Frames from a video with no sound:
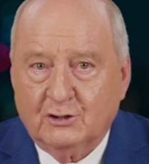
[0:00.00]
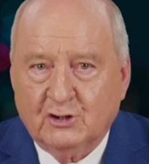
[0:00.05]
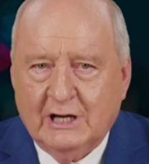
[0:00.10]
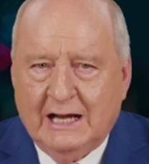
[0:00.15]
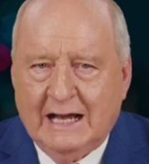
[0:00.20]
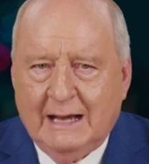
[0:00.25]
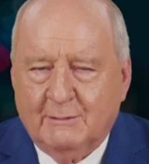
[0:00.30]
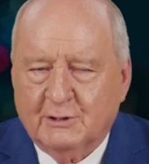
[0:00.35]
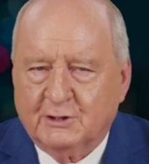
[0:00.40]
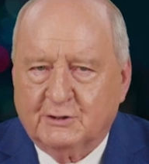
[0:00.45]

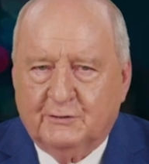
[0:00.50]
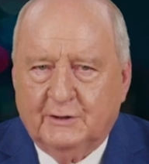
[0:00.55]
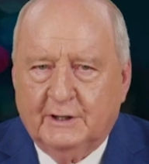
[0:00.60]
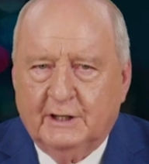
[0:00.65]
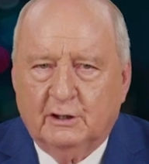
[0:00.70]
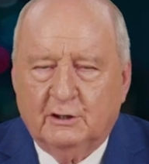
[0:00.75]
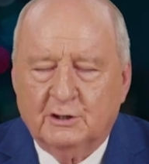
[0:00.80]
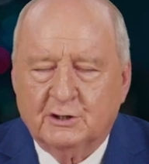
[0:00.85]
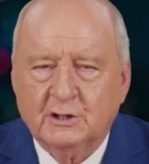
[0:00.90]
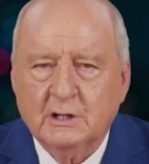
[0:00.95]
Chalmers
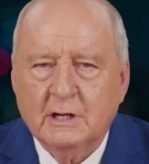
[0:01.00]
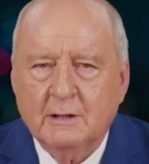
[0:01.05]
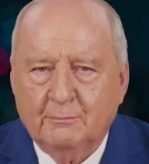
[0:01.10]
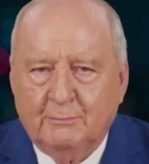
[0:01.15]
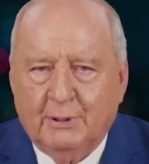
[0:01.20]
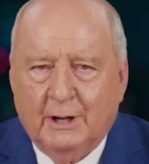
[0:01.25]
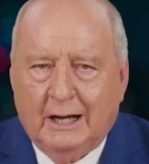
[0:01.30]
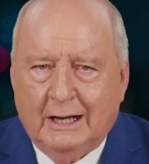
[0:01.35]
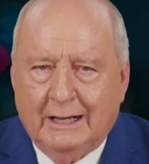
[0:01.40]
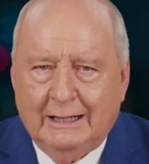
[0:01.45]
feels
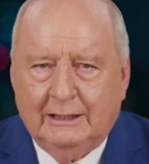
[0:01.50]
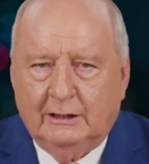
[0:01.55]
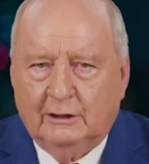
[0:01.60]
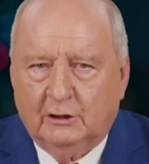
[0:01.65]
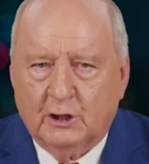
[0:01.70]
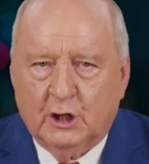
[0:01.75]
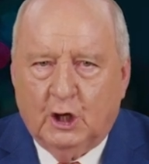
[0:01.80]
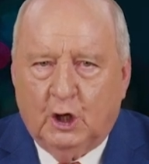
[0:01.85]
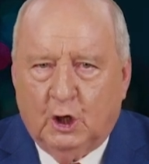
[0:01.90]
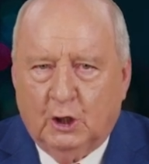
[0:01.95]

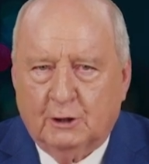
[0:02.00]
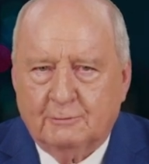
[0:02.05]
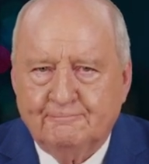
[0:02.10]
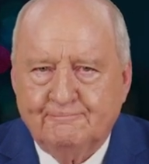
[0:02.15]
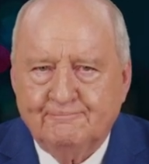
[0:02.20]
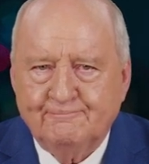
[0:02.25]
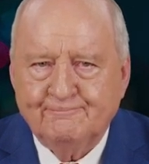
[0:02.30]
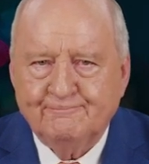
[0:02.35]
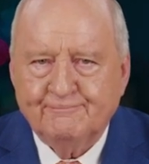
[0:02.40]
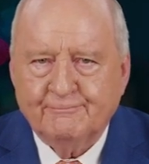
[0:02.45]
piled on.
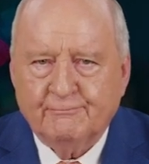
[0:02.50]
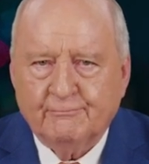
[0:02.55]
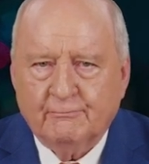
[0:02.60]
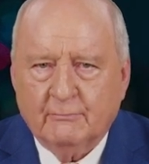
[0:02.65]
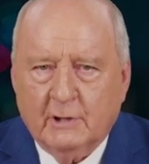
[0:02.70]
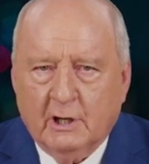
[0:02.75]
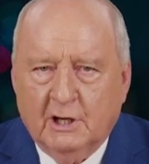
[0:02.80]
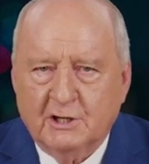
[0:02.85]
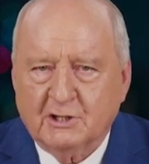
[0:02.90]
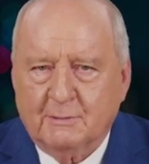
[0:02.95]

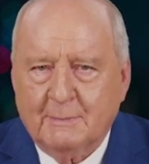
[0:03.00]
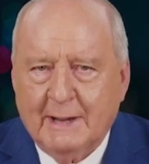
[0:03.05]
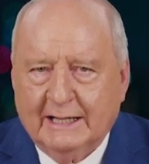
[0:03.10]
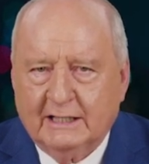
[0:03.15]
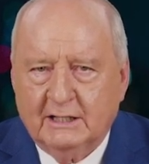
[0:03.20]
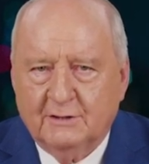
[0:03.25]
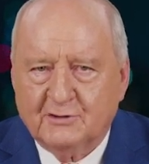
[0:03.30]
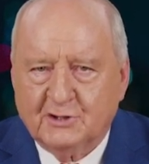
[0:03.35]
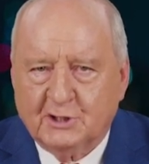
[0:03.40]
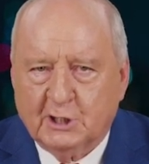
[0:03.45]
He's a
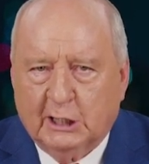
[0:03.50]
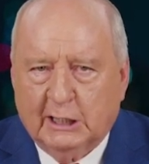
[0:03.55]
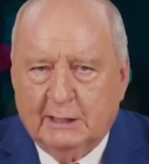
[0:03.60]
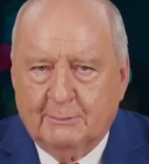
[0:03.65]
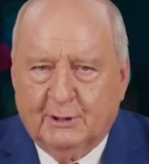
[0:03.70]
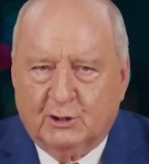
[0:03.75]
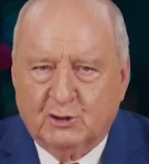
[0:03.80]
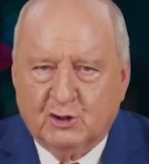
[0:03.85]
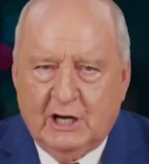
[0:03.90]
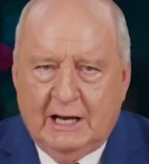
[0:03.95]
magnificent
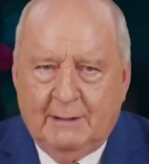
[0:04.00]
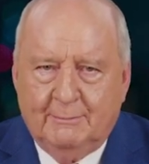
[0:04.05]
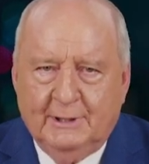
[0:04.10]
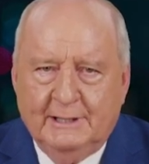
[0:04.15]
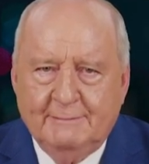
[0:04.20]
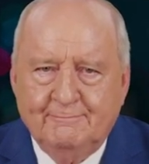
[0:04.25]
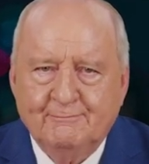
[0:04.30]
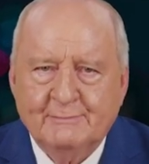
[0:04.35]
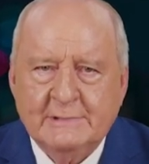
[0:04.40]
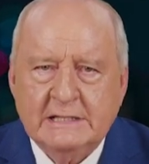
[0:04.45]
Olympic
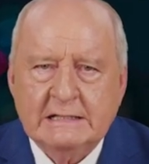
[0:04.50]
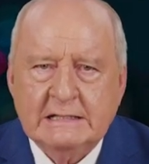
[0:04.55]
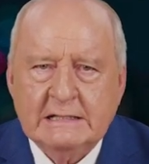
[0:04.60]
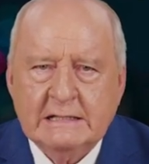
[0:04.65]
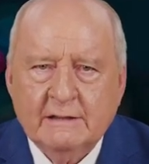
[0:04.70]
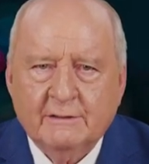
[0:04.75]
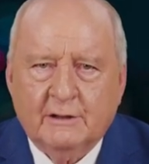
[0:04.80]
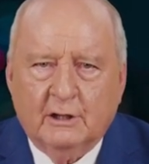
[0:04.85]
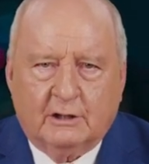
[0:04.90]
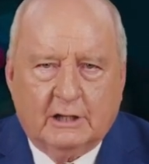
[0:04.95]
champion
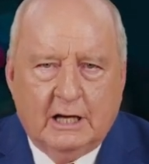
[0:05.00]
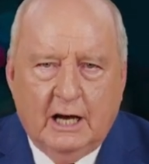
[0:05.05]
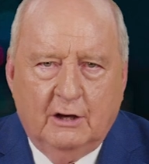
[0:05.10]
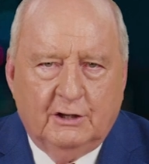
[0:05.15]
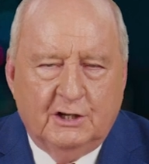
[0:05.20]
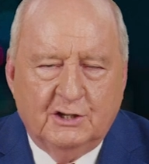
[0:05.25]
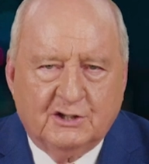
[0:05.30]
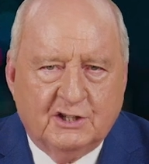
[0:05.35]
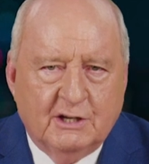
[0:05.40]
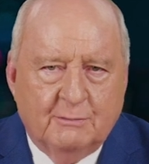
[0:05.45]
that
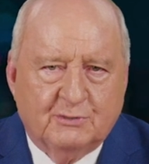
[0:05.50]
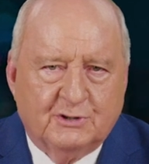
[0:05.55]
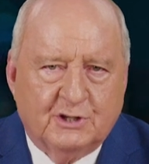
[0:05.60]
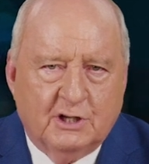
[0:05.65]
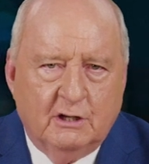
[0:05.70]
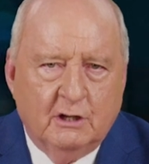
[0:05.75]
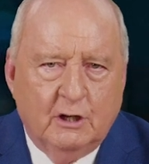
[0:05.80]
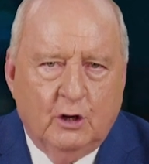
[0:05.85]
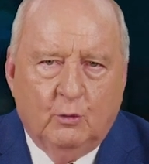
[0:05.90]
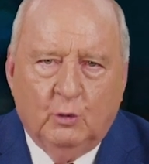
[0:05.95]
Cody
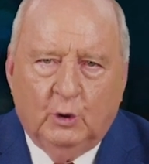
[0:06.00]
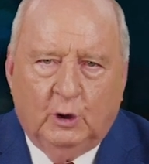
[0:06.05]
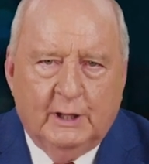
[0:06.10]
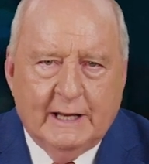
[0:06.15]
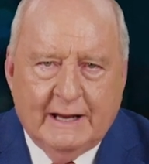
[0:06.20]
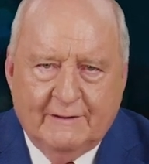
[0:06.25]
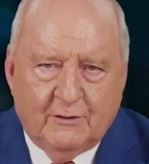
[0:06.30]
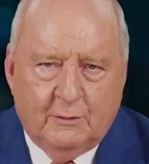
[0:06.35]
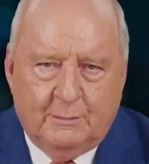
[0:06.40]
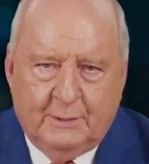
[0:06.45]
Simpson will
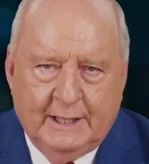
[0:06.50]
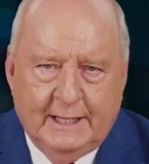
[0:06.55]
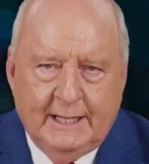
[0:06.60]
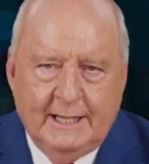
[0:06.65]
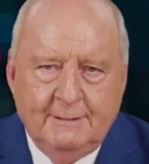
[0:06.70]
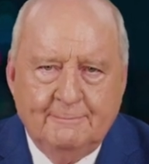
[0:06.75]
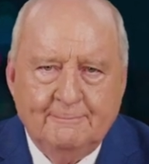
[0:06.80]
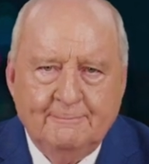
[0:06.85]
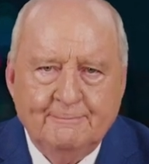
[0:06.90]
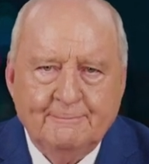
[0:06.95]
never
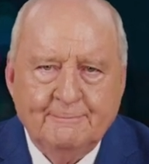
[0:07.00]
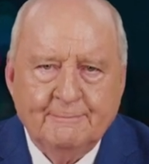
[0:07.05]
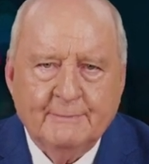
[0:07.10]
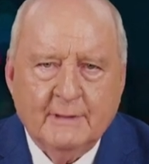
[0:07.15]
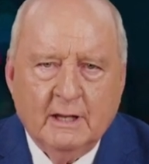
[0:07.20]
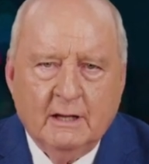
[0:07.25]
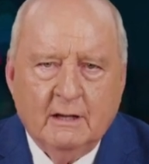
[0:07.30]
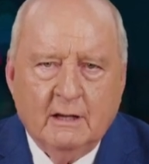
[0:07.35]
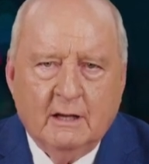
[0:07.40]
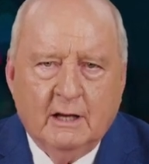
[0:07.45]
be.
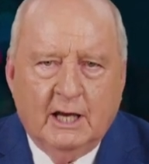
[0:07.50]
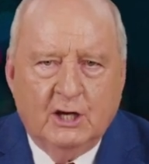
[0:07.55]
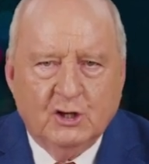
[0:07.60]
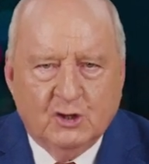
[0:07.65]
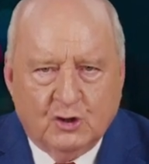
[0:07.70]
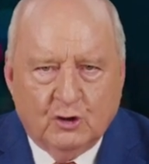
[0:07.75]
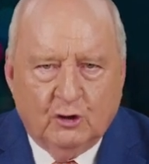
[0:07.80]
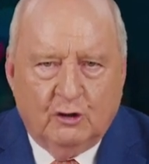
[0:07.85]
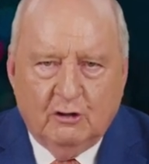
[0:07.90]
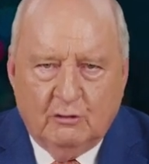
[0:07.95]
He
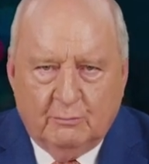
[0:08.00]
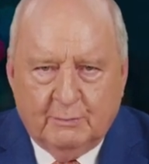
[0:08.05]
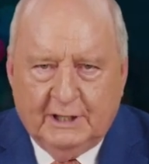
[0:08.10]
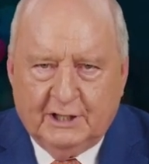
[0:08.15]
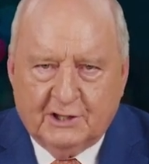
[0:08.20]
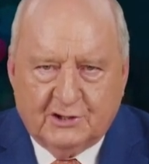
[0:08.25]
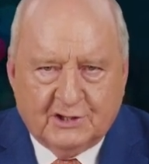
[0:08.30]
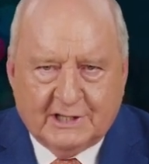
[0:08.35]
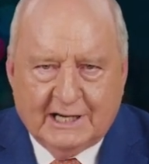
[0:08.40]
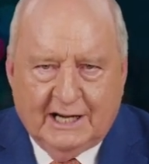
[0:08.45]
shouldn't be
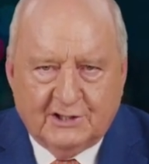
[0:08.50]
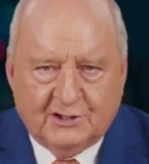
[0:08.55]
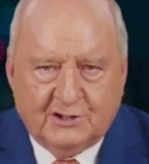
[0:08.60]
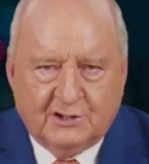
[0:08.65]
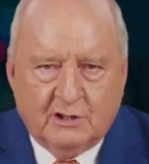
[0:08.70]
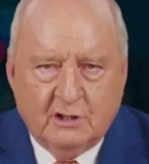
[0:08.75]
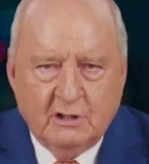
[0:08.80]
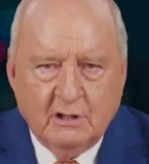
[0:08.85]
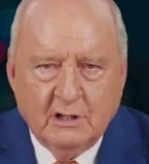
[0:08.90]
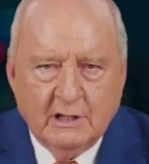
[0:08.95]

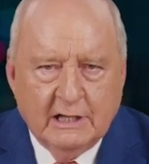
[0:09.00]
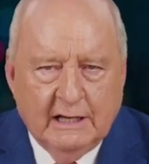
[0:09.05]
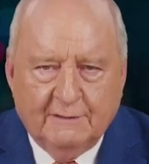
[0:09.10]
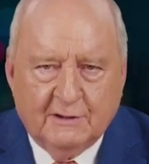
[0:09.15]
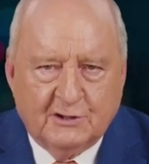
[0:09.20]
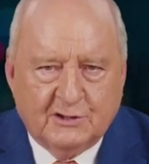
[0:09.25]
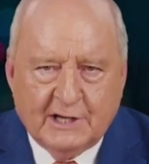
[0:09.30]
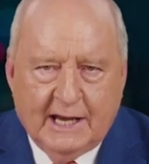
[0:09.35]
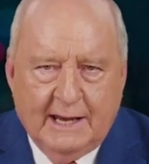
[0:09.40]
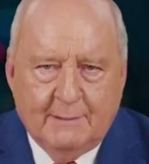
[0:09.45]
discussed in
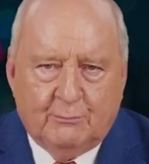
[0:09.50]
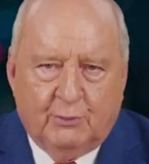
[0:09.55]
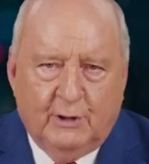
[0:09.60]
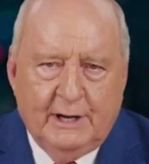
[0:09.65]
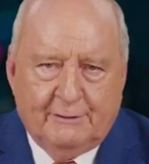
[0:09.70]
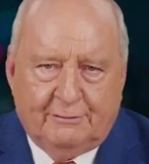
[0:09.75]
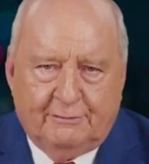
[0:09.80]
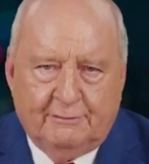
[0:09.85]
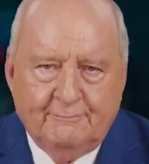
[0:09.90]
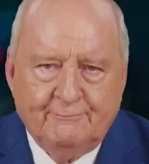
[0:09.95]
the same
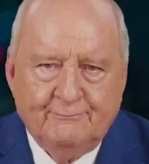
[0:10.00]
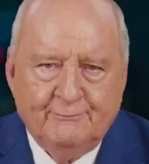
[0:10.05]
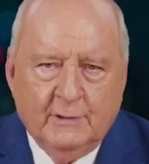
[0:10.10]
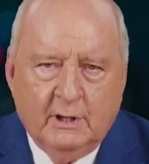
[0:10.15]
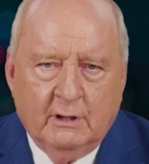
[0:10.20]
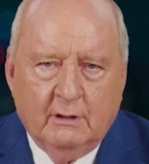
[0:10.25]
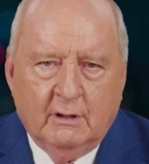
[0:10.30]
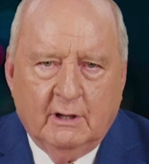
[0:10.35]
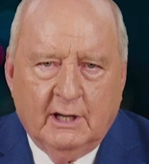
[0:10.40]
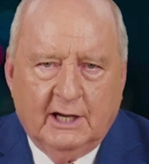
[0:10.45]
breath,
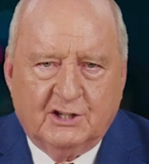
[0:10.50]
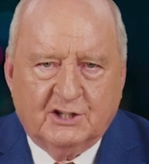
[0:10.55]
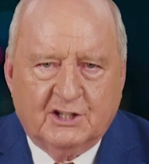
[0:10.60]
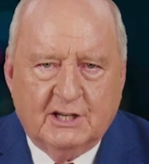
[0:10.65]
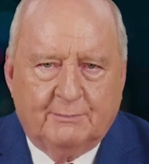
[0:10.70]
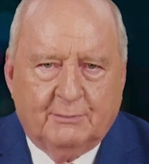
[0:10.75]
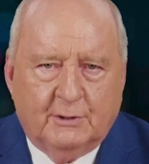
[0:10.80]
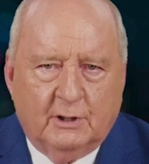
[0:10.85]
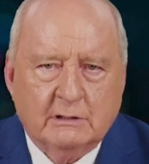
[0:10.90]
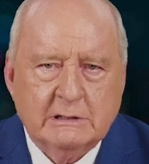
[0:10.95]

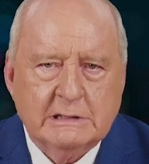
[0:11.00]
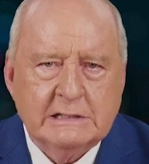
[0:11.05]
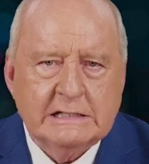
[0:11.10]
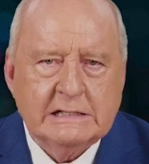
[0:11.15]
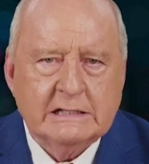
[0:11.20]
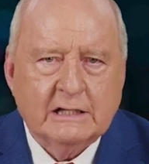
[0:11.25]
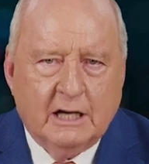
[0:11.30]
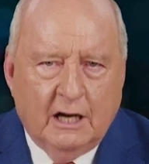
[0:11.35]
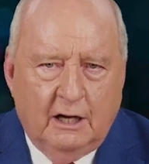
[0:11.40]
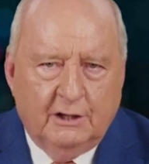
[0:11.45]
except that
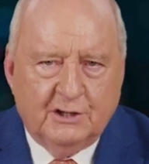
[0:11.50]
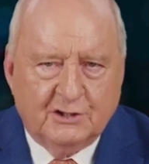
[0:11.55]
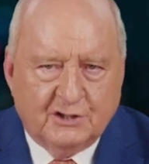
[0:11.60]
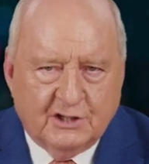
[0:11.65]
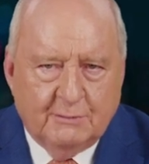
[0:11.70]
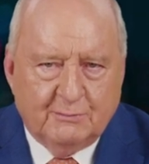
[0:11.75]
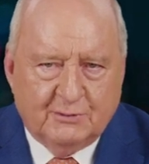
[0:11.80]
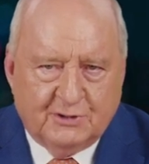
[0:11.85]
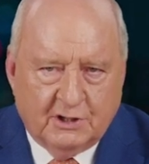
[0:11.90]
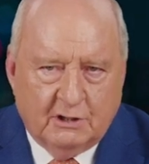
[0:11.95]
Cody
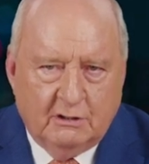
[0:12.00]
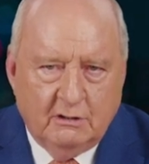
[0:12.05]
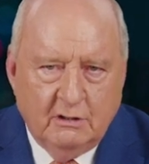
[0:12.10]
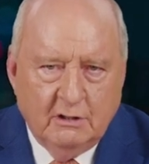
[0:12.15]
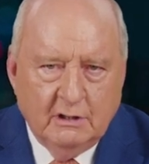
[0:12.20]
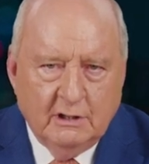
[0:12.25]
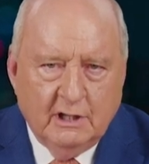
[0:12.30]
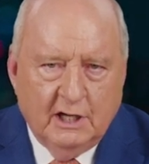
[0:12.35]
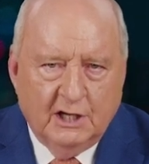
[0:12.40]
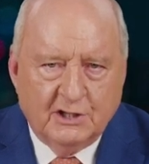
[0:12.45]

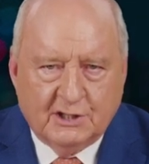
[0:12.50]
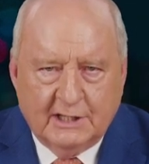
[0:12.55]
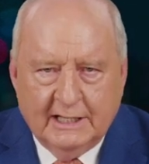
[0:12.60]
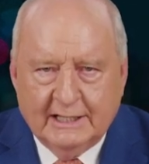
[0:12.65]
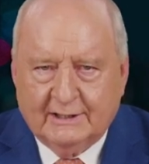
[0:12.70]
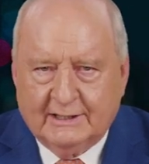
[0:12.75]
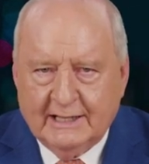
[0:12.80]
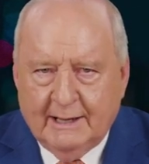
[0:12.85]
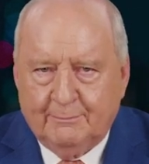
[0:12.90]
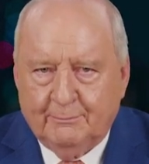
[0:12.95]
Simpson has
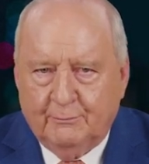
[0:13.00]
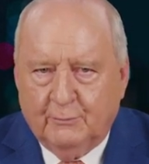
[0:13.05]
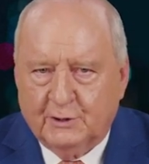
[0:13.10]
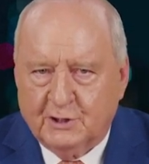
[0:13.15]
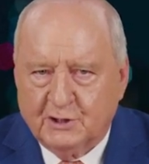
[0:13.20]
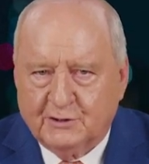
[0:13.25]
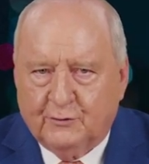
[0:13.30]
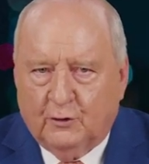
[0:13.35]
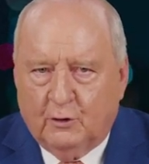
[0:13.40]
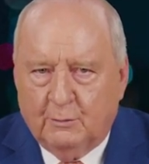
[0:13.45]
linked up with
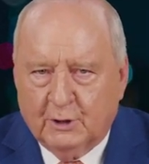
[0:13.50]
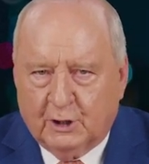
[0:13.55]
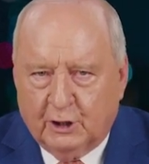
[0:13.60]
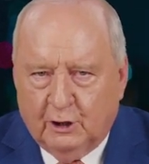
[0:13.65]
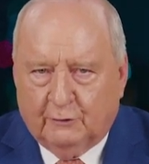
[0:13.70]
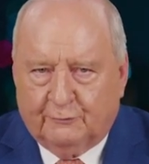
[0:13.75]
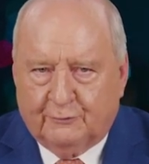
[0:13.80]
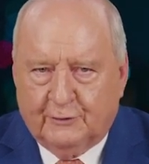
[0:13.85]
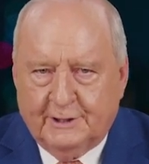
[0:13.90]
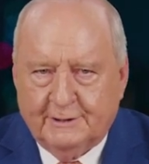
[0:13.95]
his former
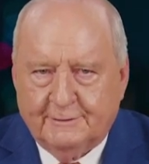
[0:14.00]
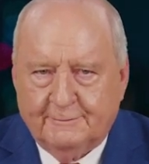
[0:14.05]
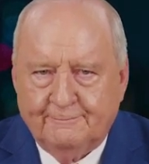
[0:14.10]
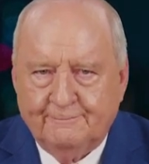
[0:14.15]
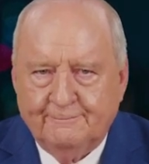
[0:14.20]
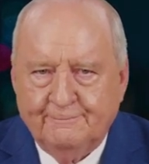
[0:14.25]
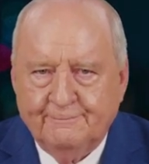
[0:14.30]
girlfriend.